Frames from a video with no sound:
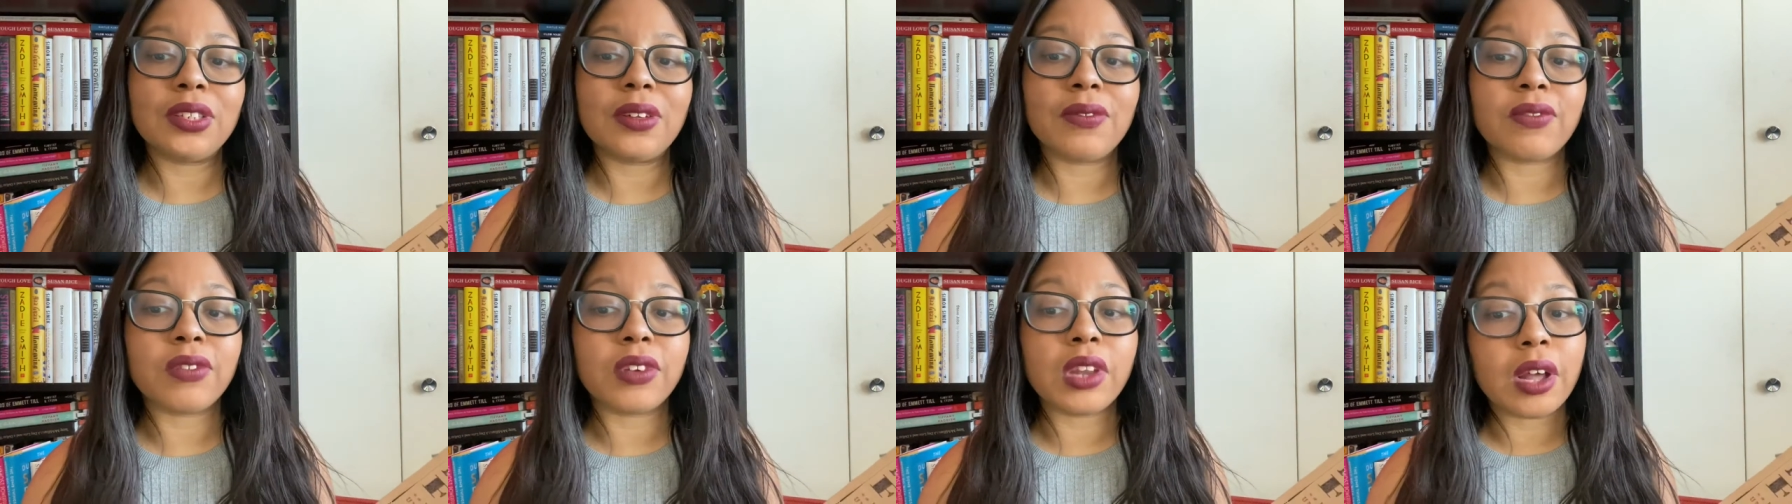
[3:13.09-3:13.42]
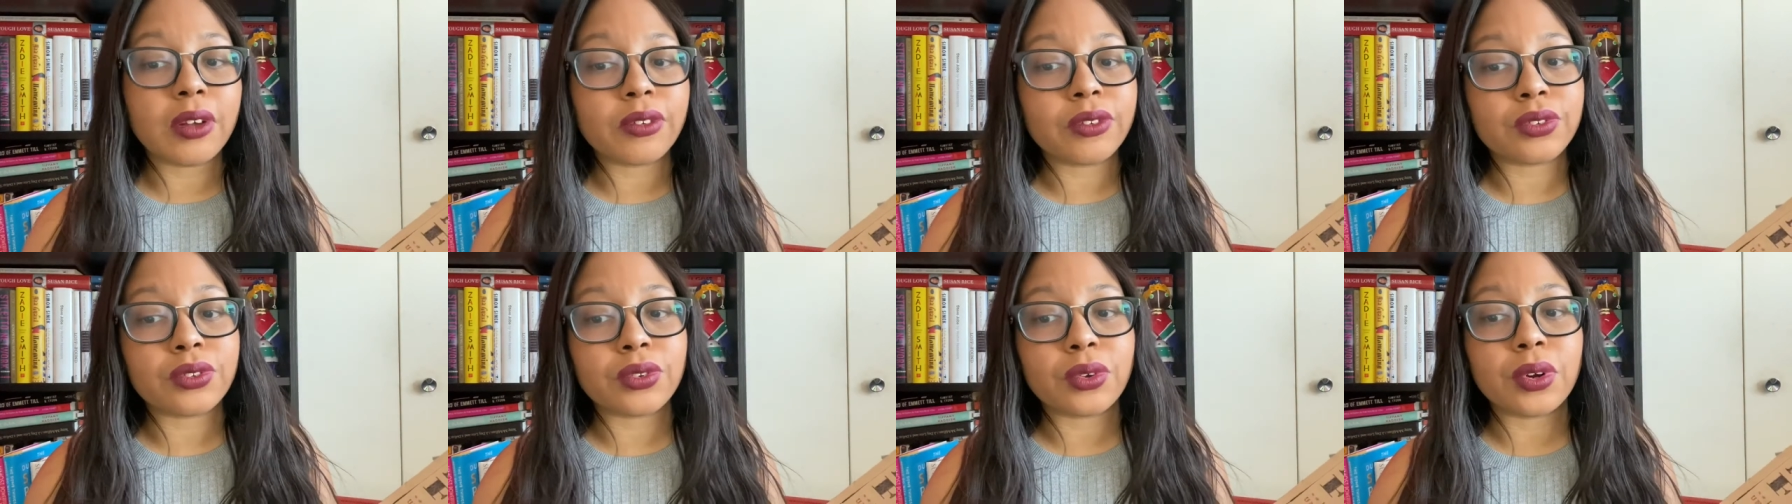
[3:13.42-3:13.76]
of
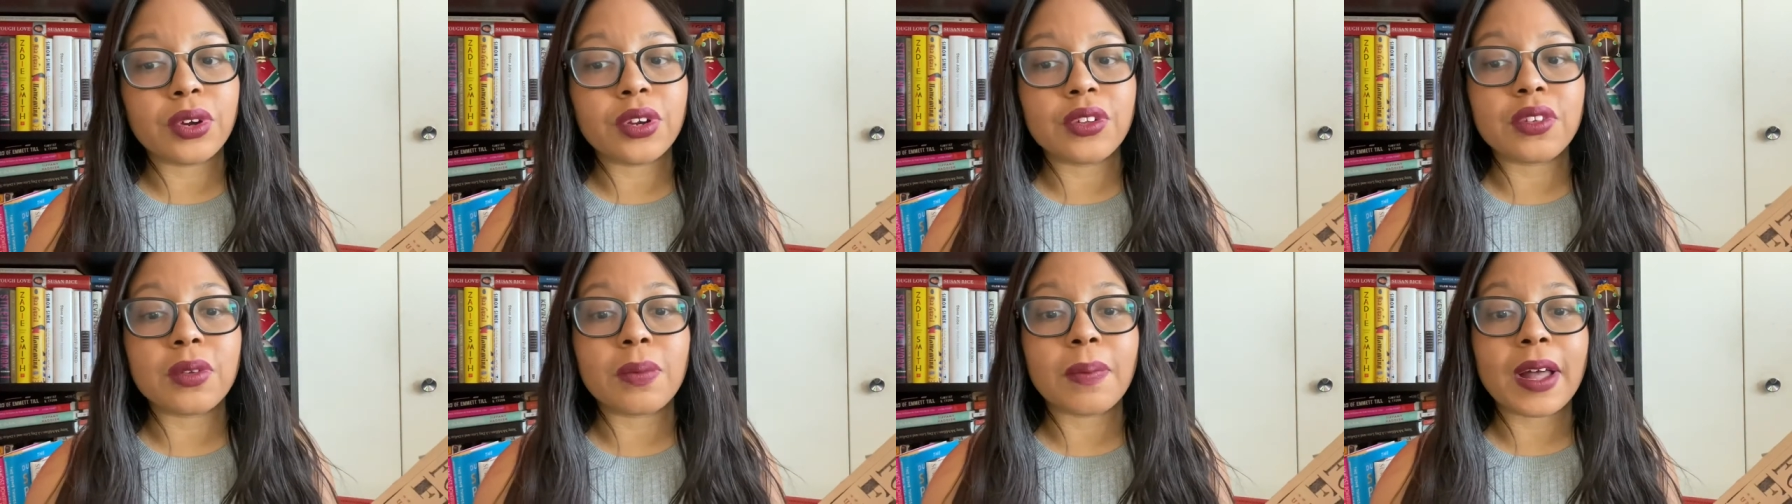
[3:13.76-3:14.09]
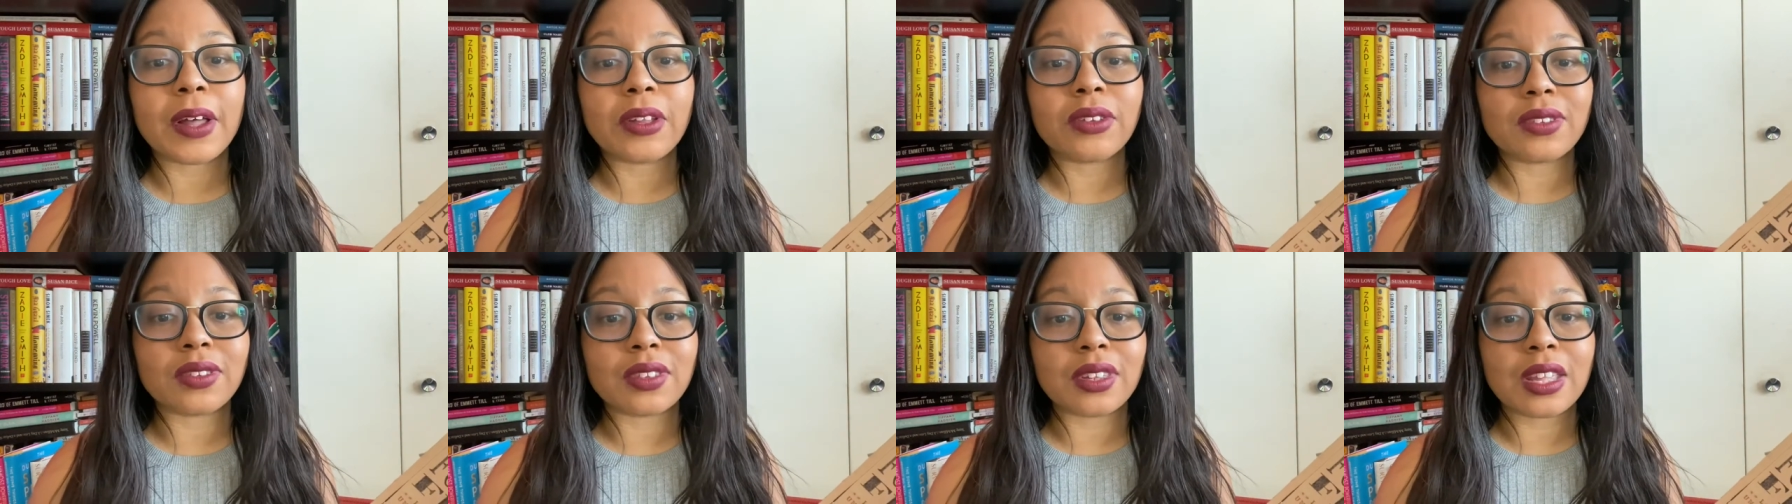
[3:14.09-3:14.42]
love stories
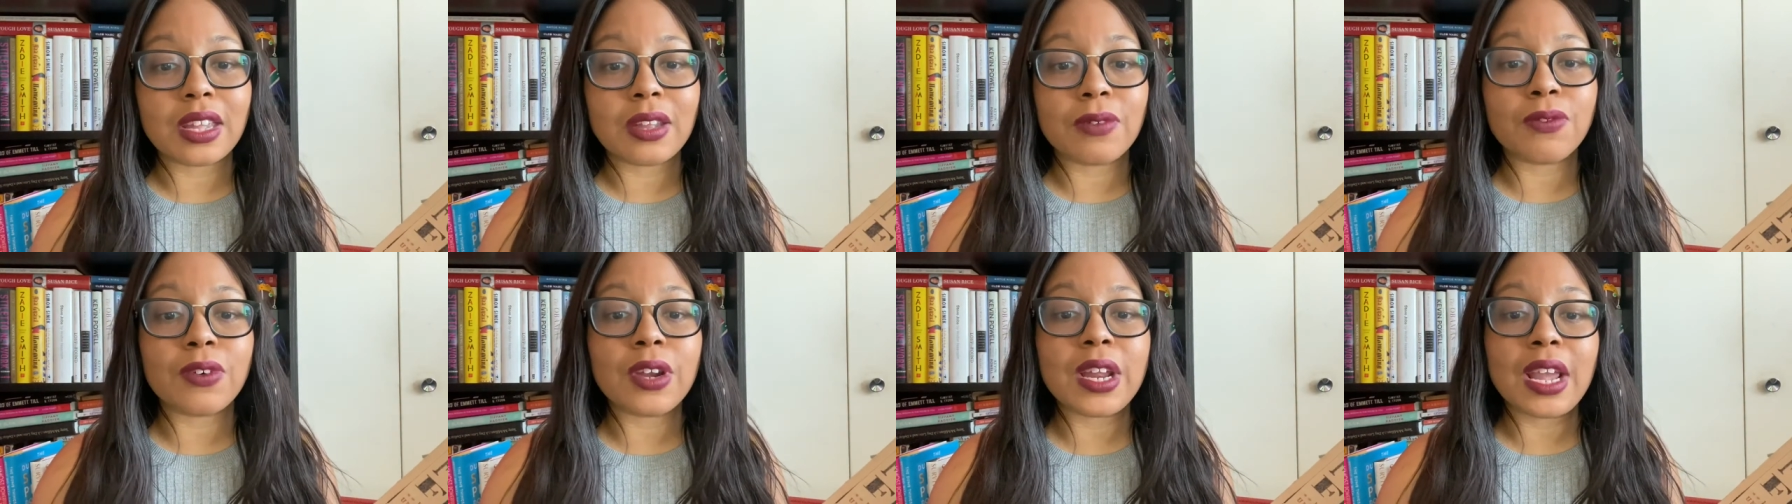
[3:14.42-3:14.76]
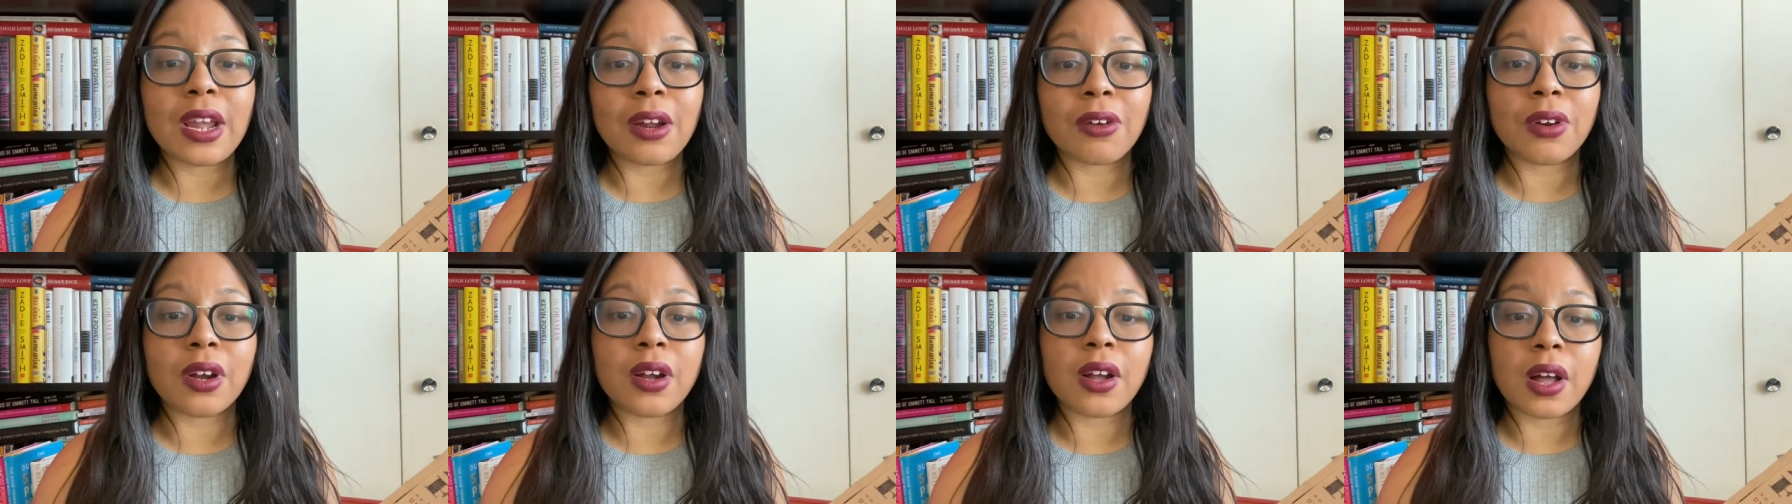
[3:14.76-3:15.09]
about slavery
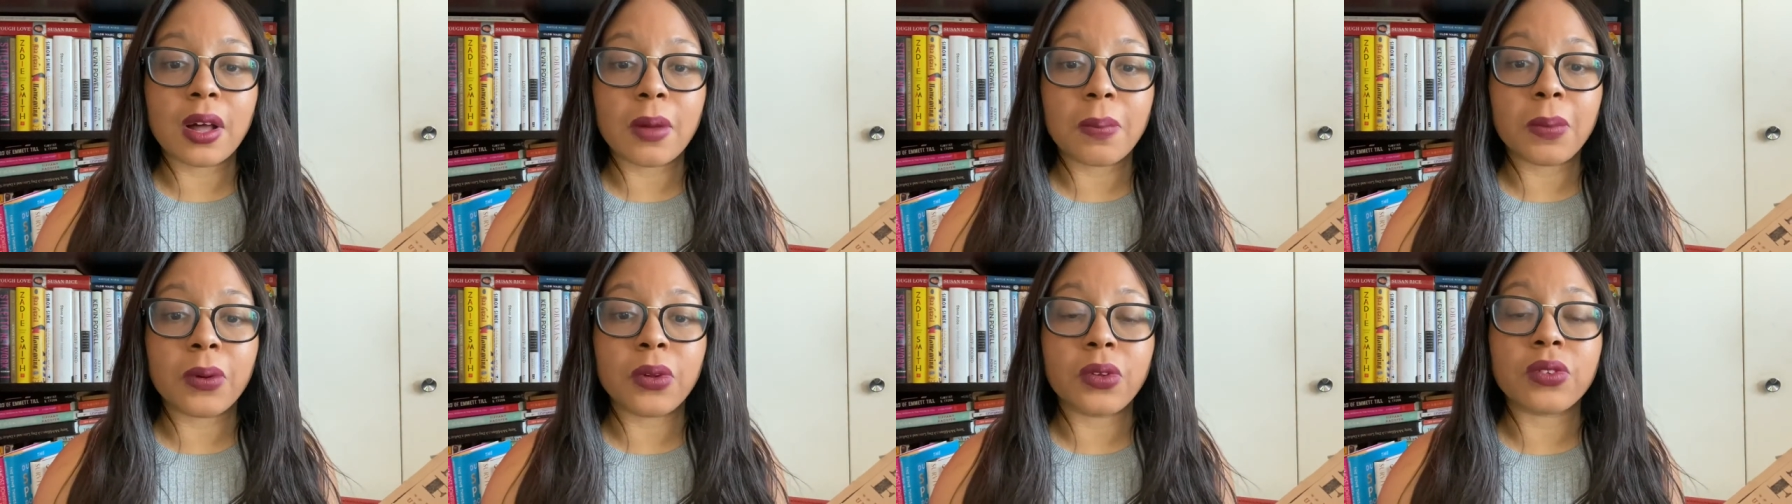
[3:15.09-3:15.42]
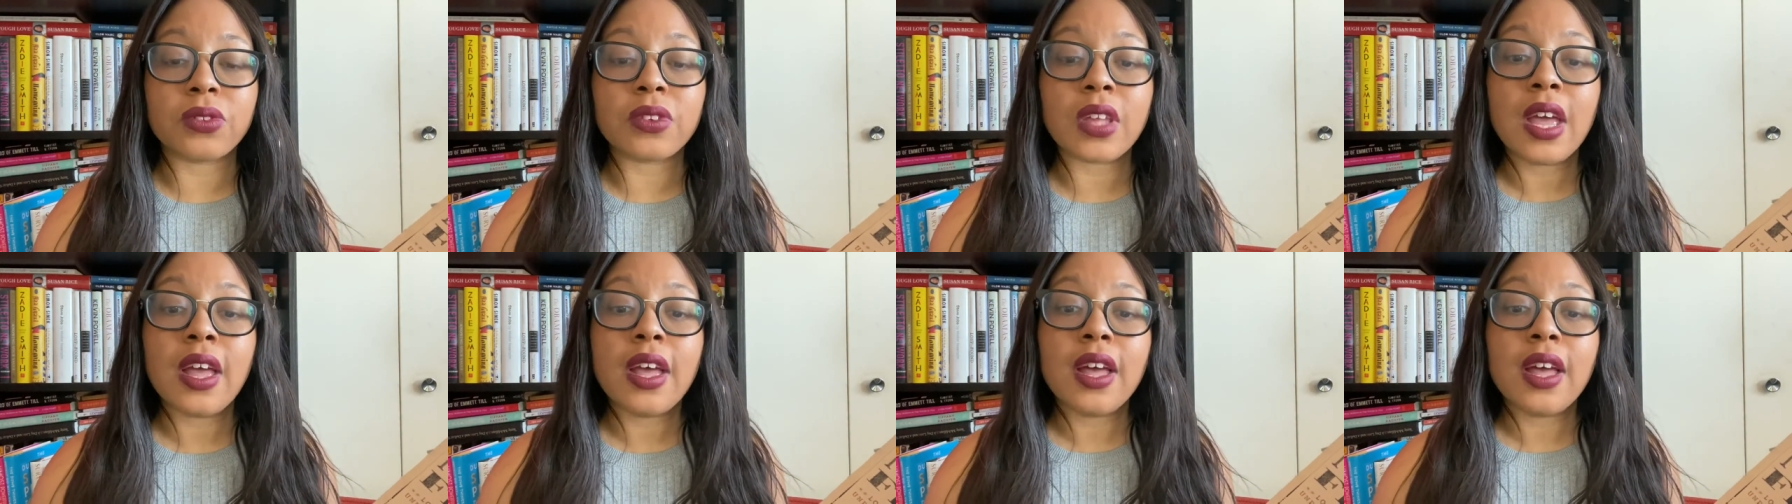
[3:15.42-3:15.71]
era couples,